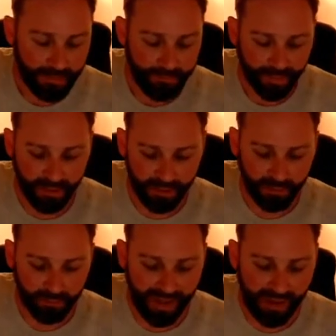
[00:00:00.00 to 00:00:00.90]

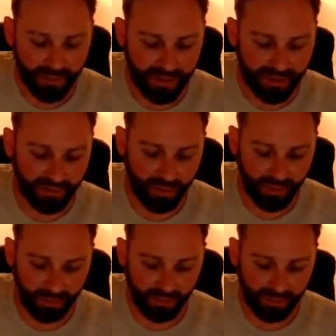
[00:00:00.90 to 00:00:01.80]
Mm-hmm. Nowadays, you
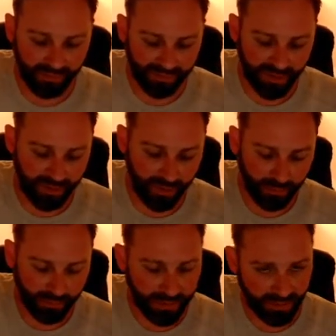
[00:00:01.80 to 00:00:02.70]
can configure
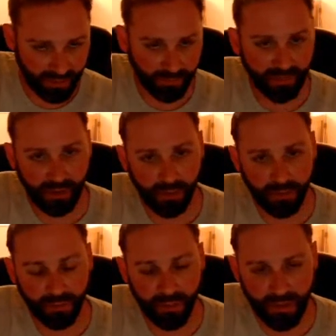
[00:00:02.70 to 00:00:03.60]
lithium
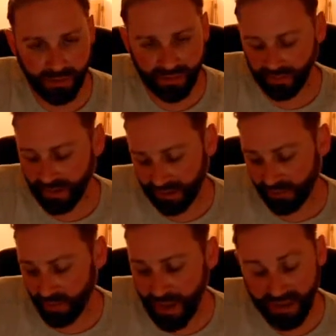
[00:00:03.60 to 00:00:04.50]
cells, like if
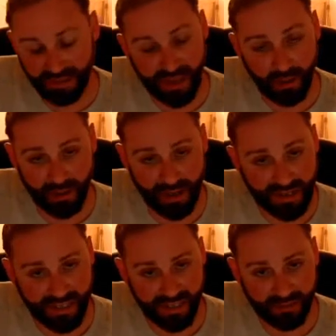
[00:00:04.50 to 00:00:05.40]
you're maxed out at
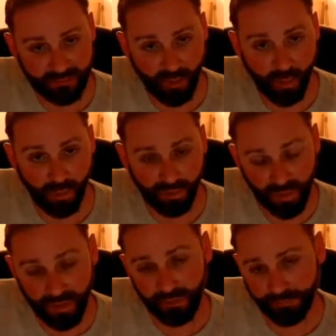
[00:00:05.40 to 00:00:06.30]
18 volts, you
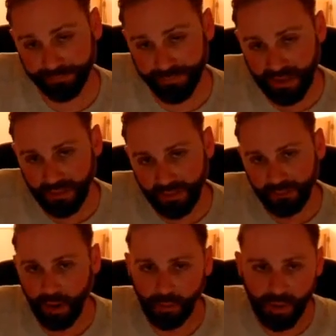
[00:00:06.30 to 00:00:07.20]
can
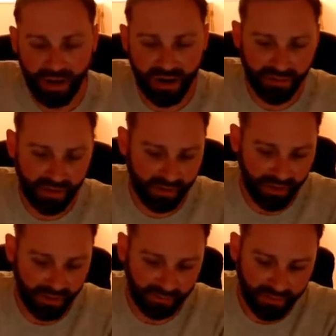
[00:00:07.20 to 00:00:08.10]
arrive
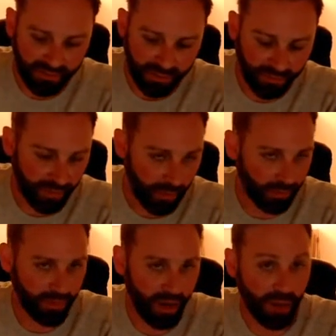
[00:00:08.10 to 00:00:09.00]
at a lithium
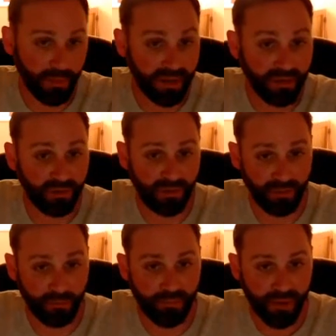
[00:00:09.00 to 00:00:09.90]
cell
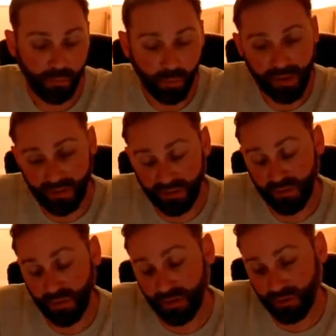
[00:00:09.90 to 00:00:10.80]
combination that
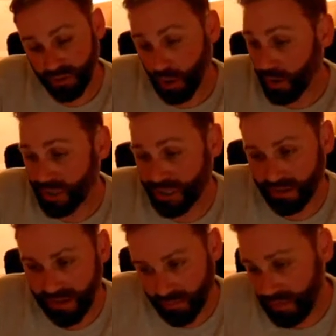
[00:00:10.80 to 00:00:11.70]
you can charge at
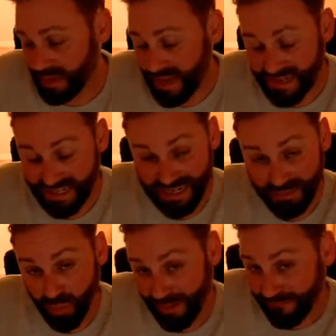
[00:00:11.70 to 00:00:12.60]
maybe
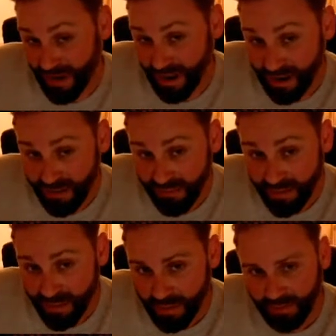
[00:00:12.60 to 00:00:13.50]
18.5,
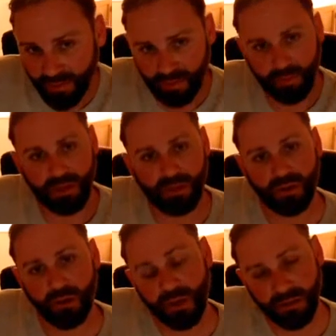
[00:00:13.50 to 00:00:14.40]
so that when you
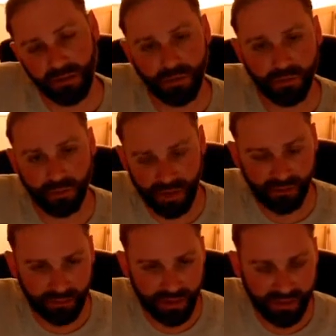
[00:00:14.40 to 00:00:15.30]
come in in
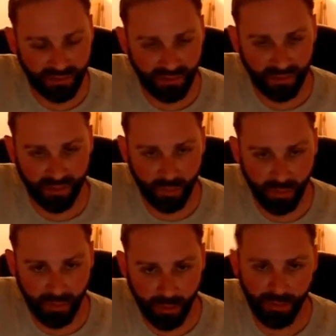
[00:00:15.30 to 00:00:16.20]
the lanes to do your
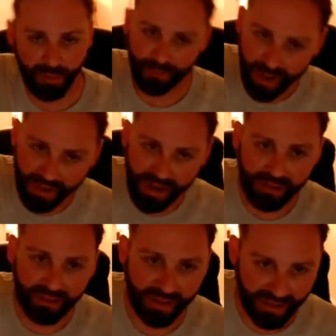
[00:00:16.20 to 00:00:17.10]
burp, you're right
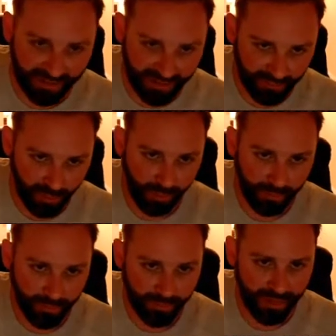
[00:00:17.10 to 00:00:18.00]
at that 18-volt
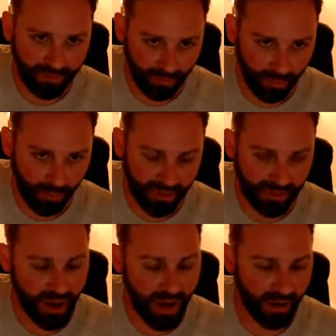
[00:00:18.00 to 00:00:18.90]
threshold, and
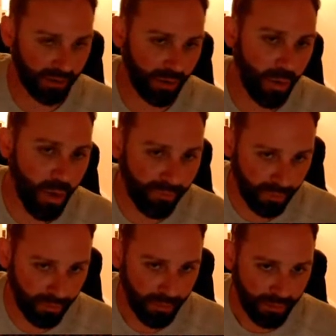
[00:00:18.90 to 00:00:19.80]
you're not going to go
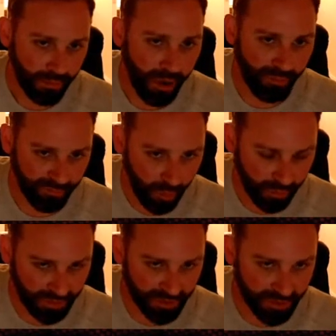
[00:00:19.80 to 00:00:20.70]
over
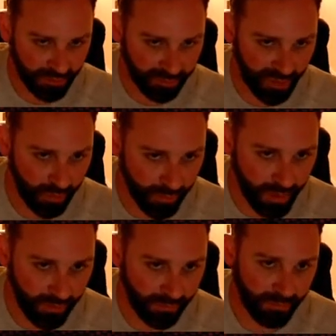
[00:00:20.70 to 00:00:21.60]
voltage and blow the
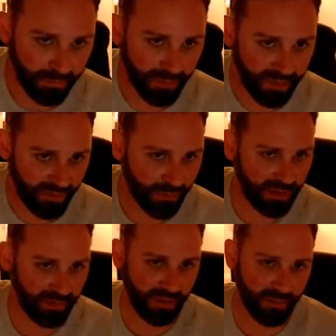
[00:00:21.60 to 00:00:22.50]
run. If that
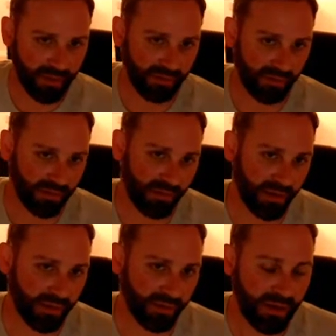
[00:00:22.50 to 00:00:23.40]
makes any sense.